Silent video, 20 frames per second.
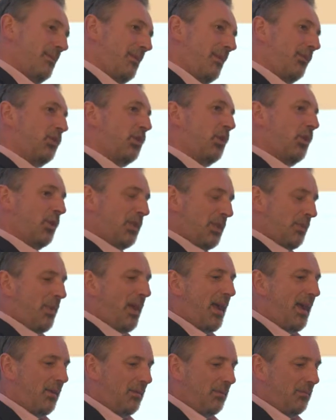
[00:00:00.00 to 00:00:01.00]
I've talked
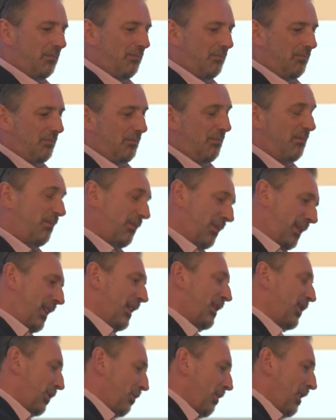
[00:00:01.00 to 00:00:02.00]
about
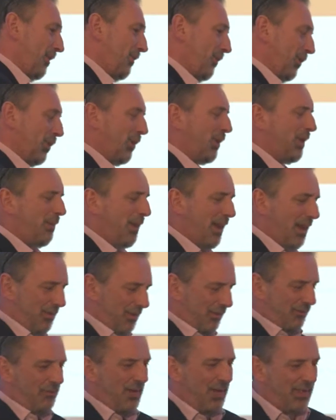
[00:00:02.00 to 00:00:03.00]
DS Smith. I've talked about
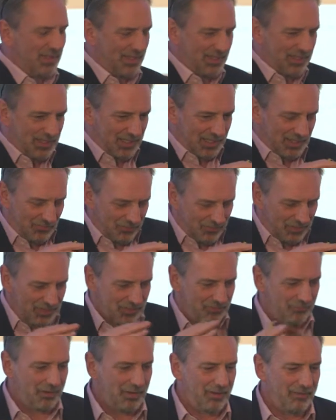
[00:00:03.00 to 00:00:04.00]
the fact that it's this
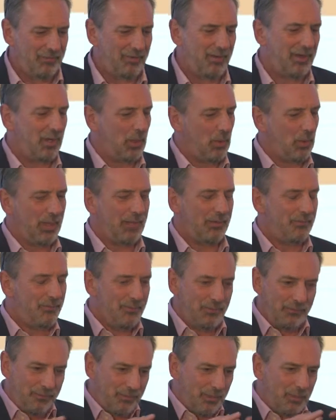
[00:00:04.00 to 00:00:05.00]
very, very quick,
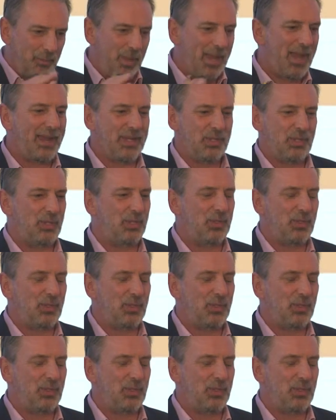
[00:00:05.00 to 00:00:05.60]
for a packaging